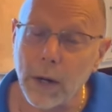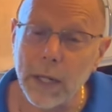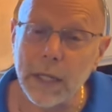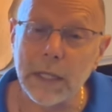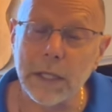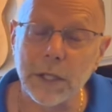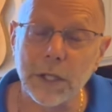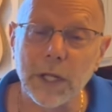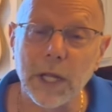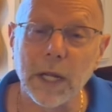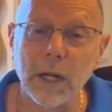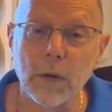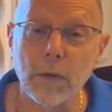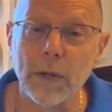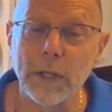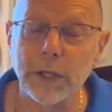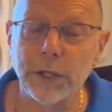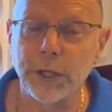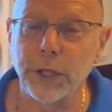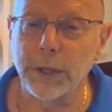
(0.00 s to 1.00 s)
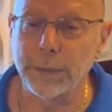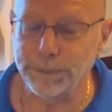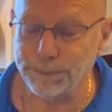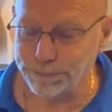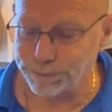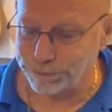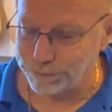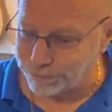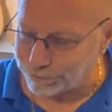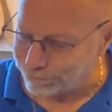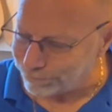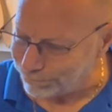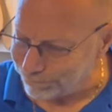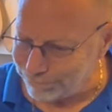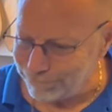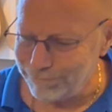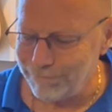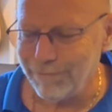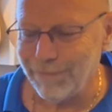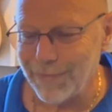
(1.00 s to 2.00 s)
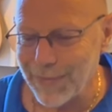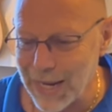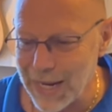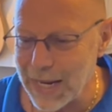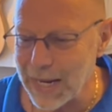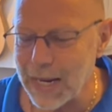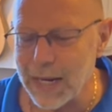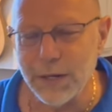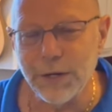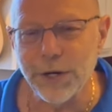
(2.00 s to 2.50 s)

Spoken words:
extinguisher in